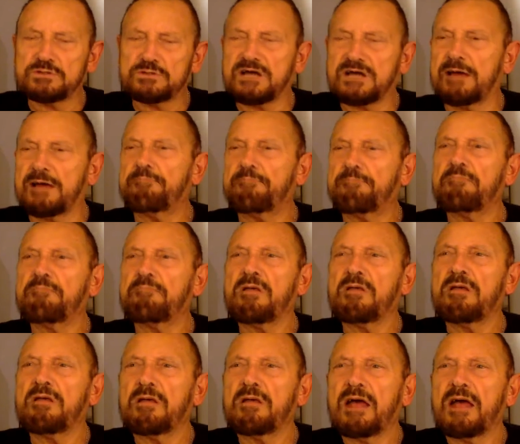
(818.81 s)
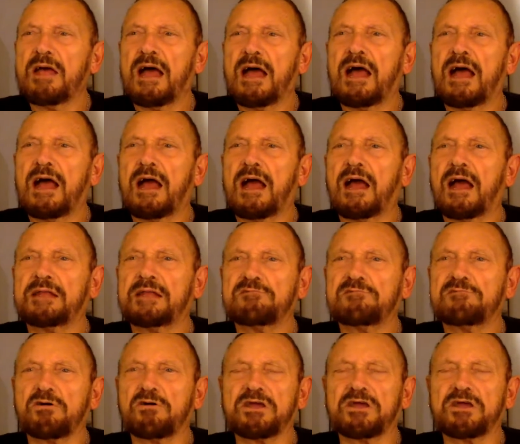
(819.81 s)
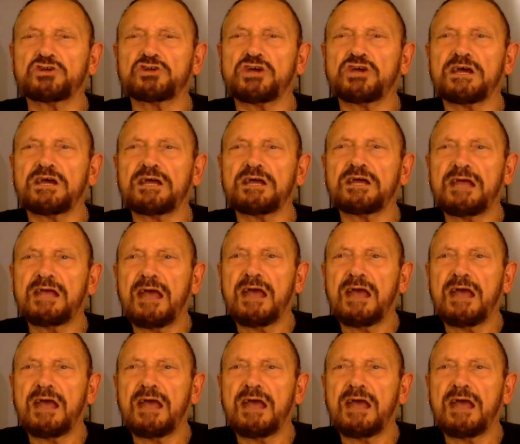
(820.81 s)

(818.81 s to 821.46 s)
time in the rocking chair.